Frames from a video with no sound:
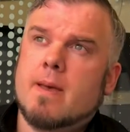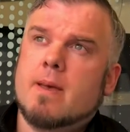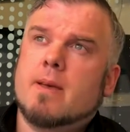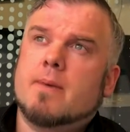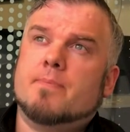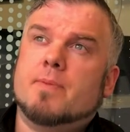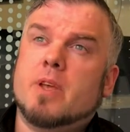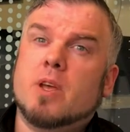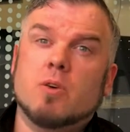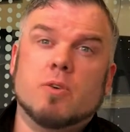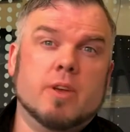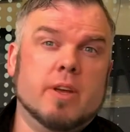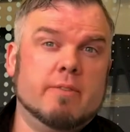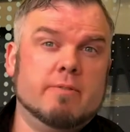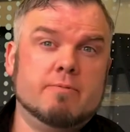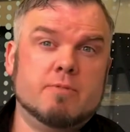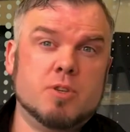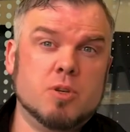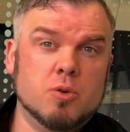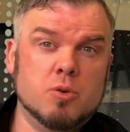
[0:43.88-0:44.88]
They only
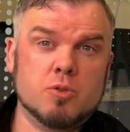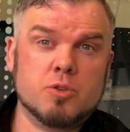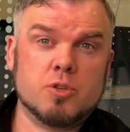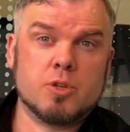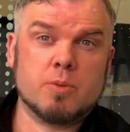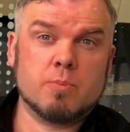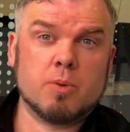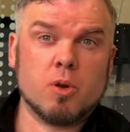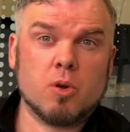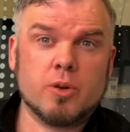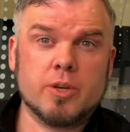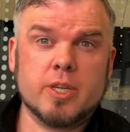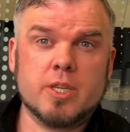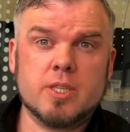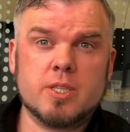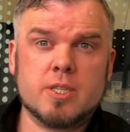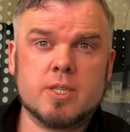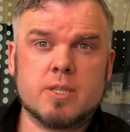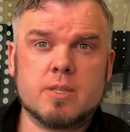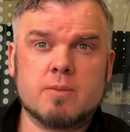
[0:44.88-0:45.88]
have 200
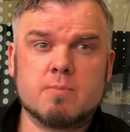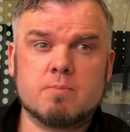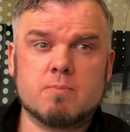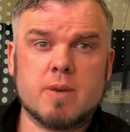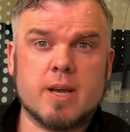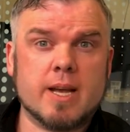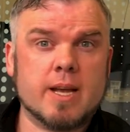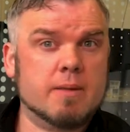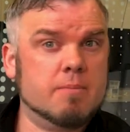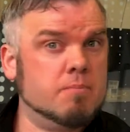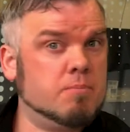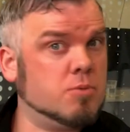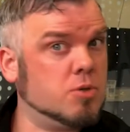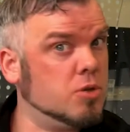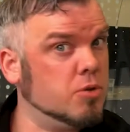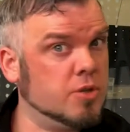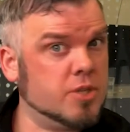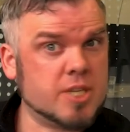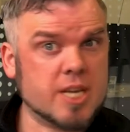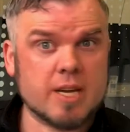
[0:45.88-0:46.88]
employees, and
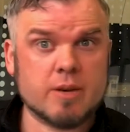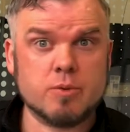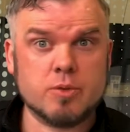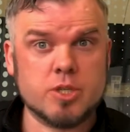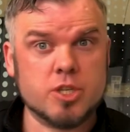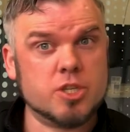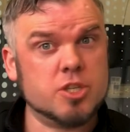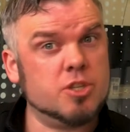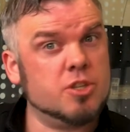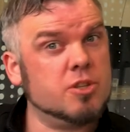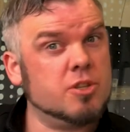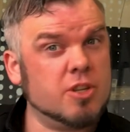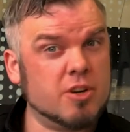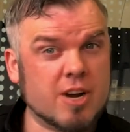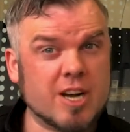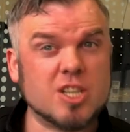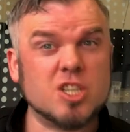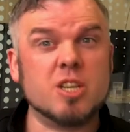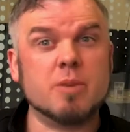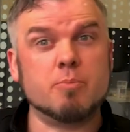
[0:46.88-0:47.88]
through this acquisition, they're
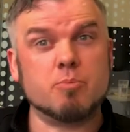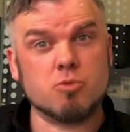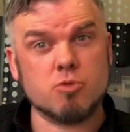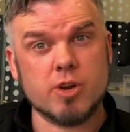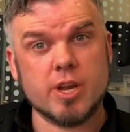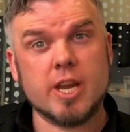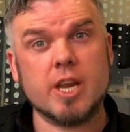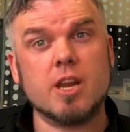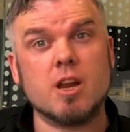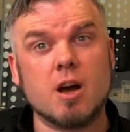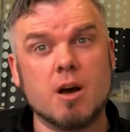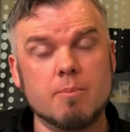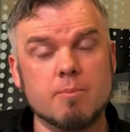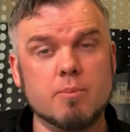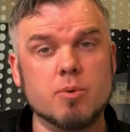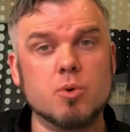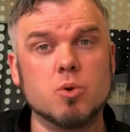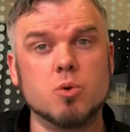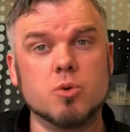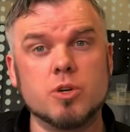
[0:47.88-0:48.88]
actually bringing on
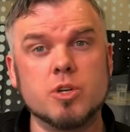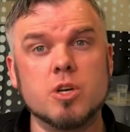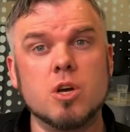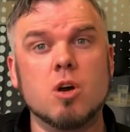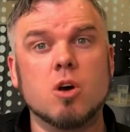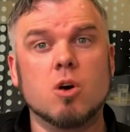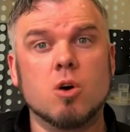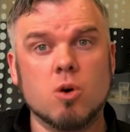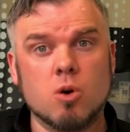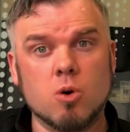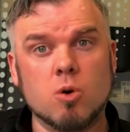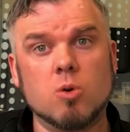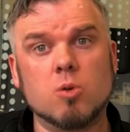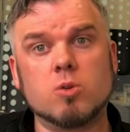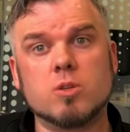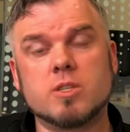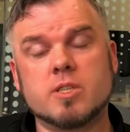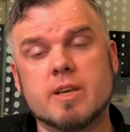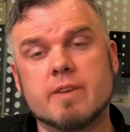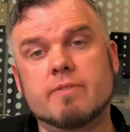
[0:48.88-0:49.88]
board
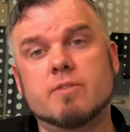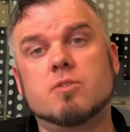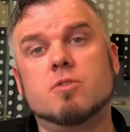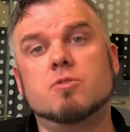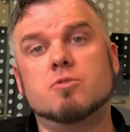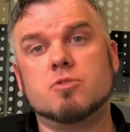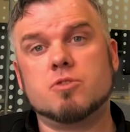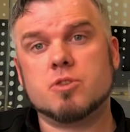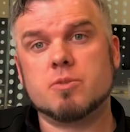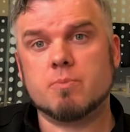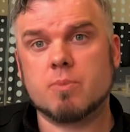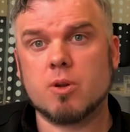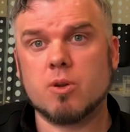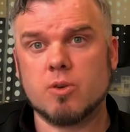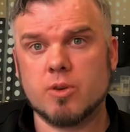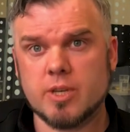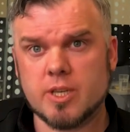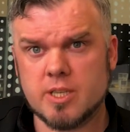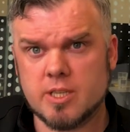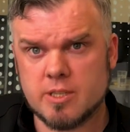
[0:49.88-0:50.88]
all 700
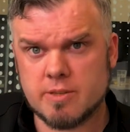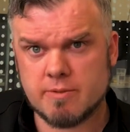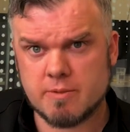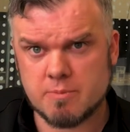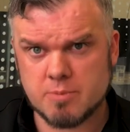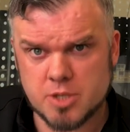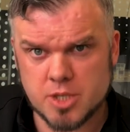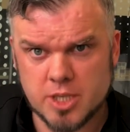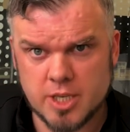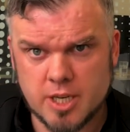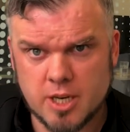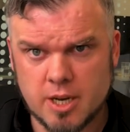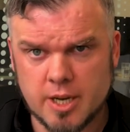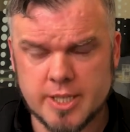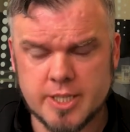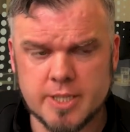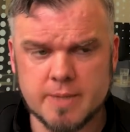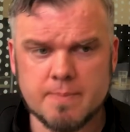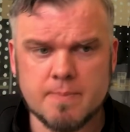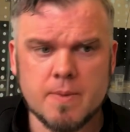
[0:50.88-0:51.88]
employees from GE
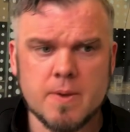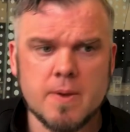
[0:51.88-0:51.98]
Lighting.